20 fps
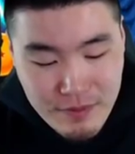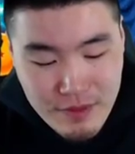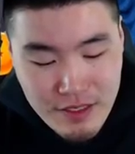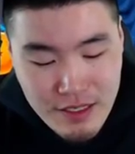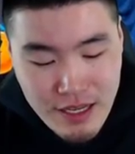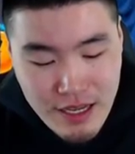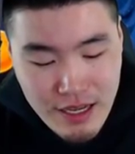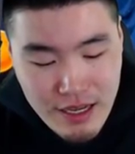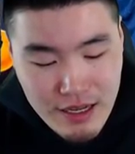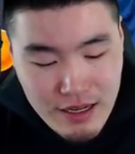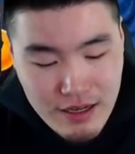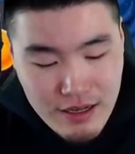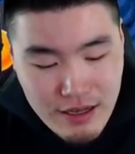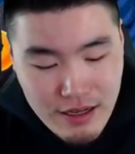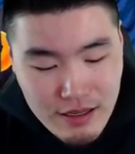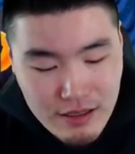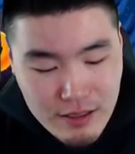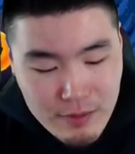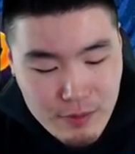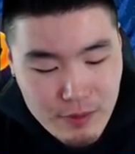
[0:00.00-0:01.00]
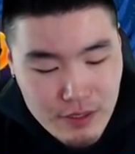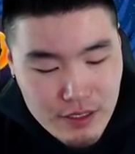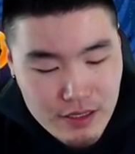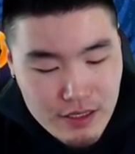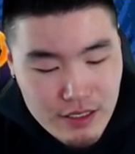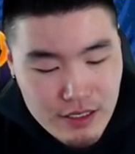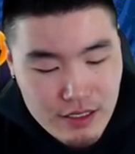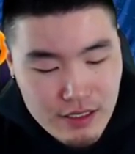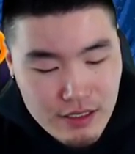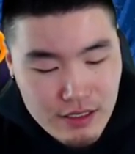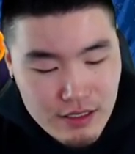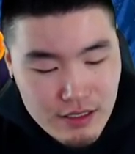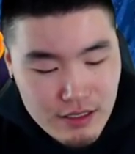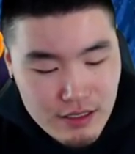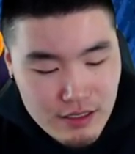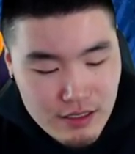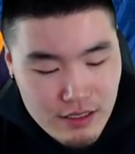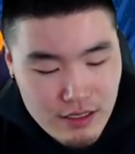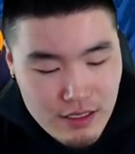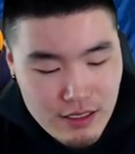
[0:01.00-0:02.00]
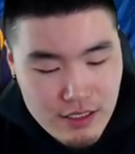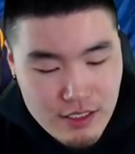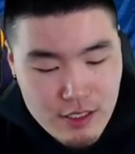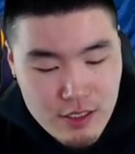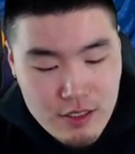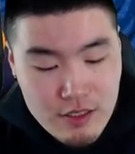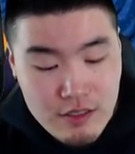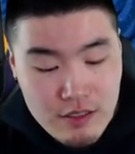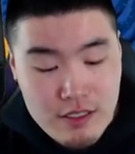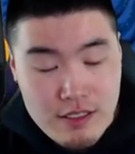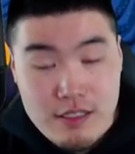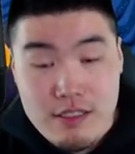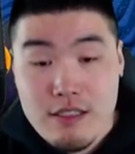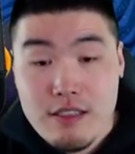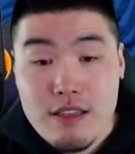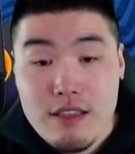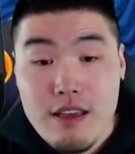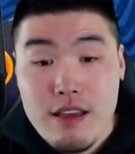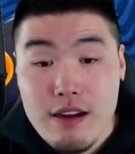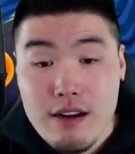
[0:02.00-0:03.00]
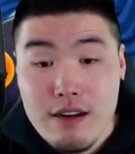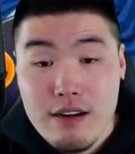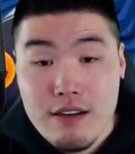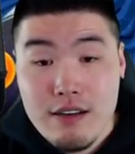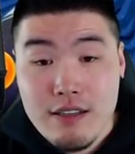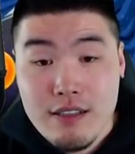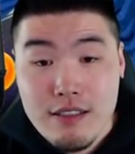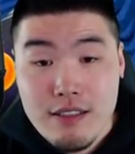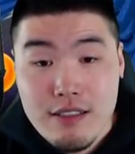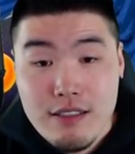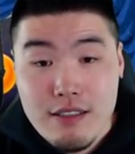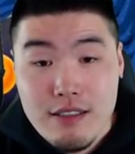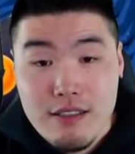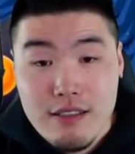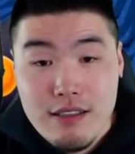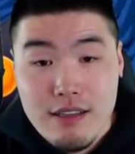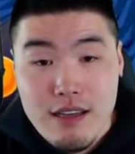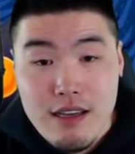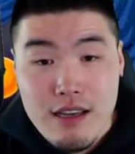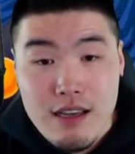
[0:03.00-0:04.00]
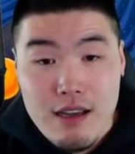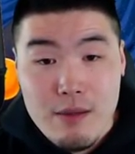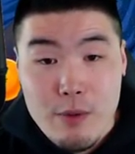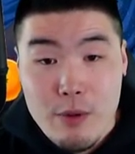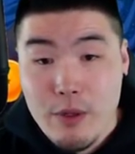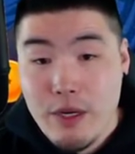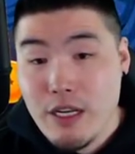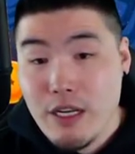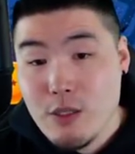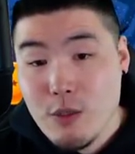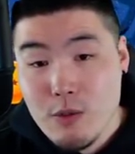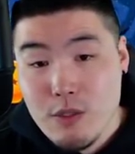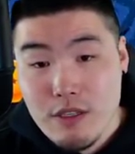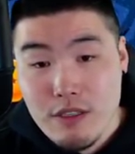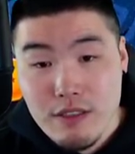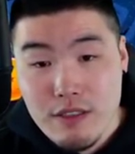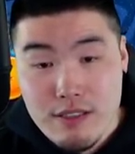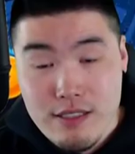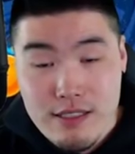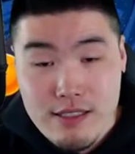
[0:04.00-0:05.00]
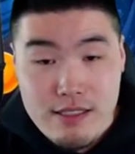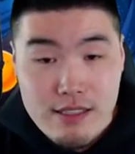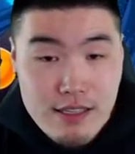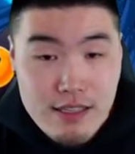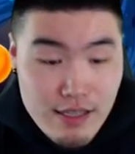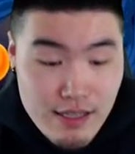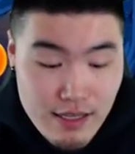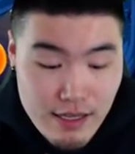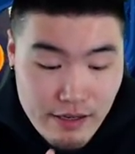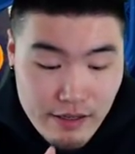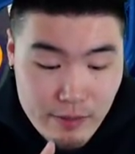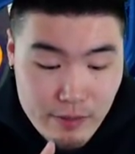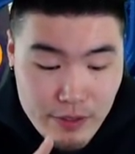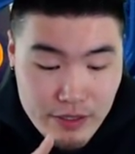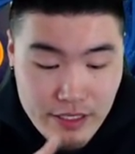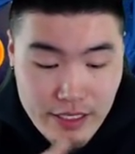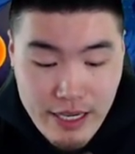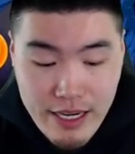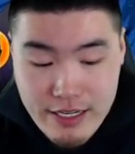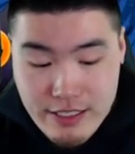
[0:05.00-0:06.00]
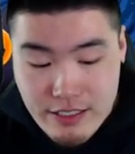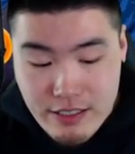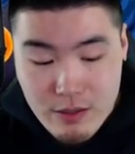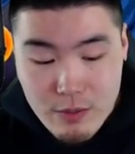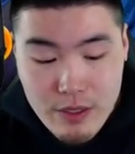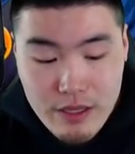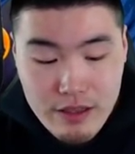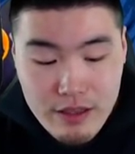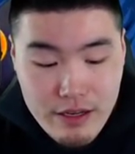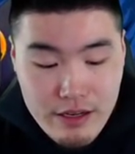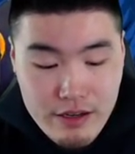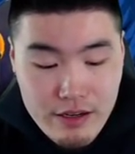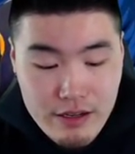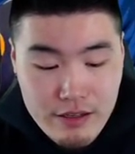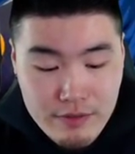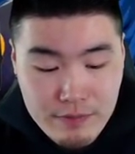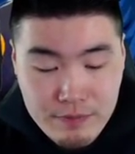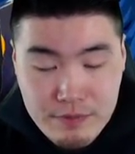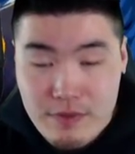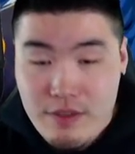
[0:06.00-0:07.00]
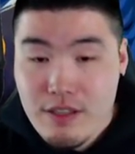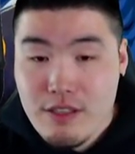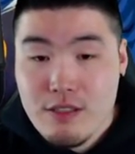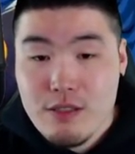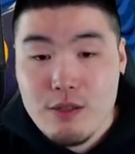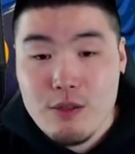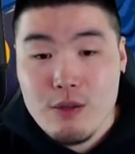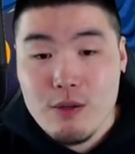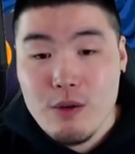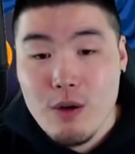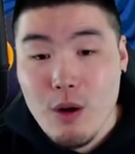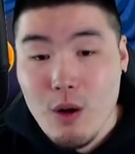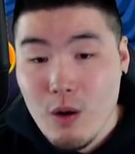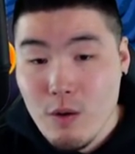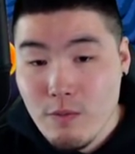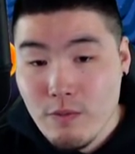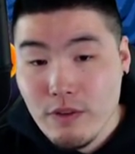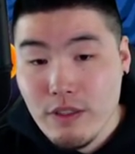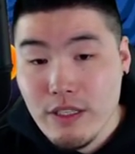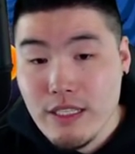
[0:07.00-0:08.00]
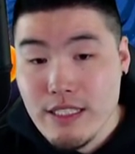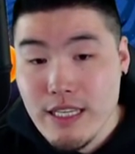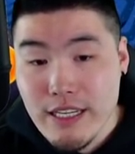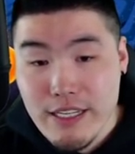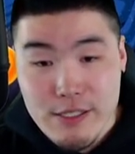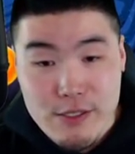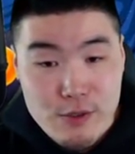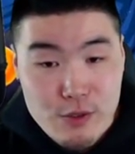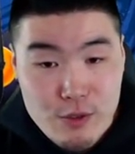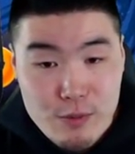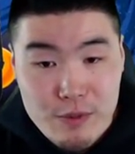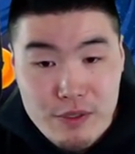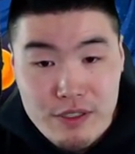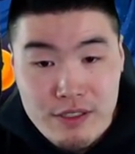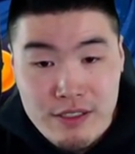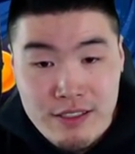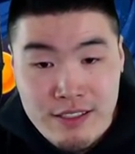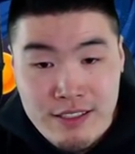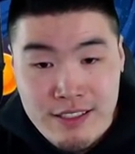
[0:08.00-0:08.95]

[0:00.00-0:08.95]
Uh, I'm gonna put the uh, Turles there. I mean, we got two Turleses. I'm gonna put the AGL one there to hopefully take a super.